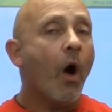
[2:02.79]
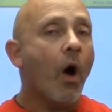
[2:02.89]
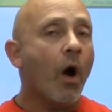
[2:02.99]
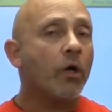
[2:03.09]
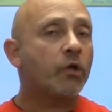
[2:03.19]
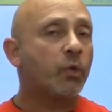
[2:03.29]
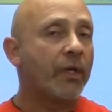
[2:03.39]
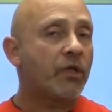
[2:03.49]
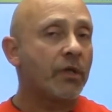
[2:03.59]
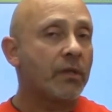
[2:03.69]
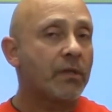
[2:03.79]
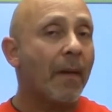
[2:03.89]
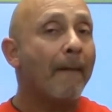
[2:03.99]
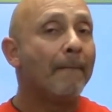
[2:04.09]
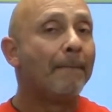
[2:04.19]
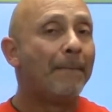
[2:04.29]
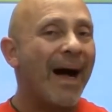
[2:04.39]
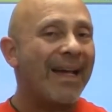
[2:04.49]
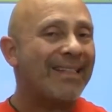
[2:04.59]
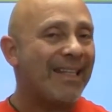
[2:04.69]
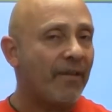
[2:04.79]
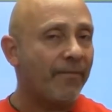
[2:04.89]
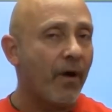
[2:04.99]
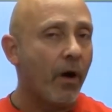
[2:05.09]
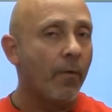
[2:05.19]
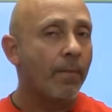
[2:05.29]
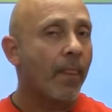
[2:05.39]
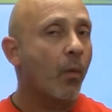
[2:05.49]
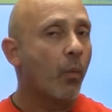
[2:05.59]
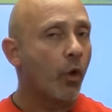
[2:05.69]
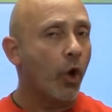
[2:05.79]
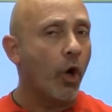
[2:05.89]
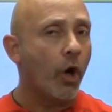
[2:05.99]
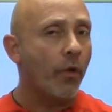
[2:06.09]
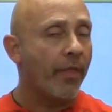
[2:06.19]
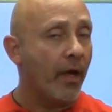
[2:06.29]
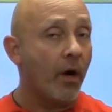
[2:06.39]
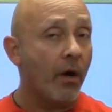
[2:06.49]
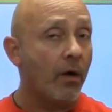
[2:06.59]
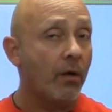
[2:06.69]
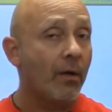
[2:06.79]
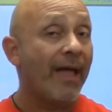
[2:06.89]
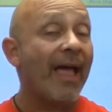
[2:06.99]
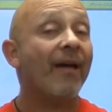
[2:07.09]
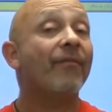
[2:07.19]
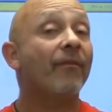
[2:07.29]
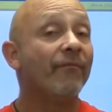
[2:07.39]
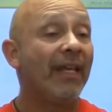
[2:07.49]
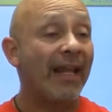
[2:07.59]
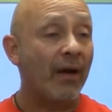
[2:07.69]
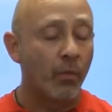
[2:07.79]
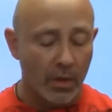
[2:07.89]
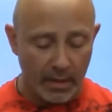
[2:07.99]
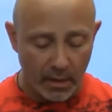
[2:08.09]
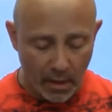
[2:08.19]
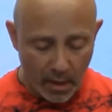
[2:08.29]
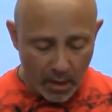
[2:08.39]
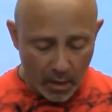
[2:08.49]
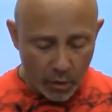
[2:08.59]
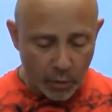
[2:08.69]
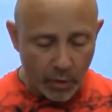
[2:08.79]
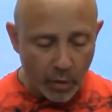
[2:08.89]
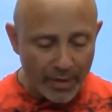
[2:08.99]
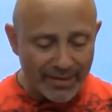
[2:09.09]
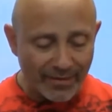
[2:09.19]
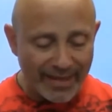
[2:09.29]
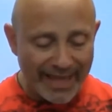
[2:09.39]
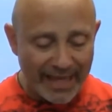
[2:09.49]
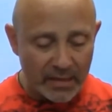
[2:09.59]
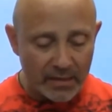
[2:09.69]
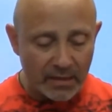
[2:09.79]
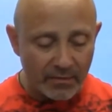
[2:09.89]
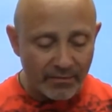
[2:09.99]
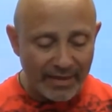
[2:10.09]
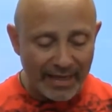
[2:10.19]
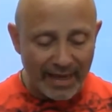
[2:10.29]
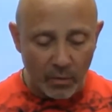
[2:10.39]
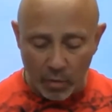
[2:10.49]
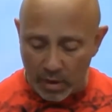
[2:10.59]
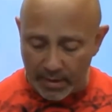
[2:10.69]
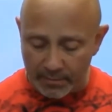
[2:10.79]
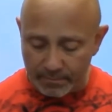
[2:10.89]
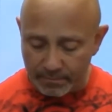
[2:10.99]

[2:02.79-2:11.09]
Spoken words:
All switches by default, they all have VLAN 1. So we go into int VLAN 1,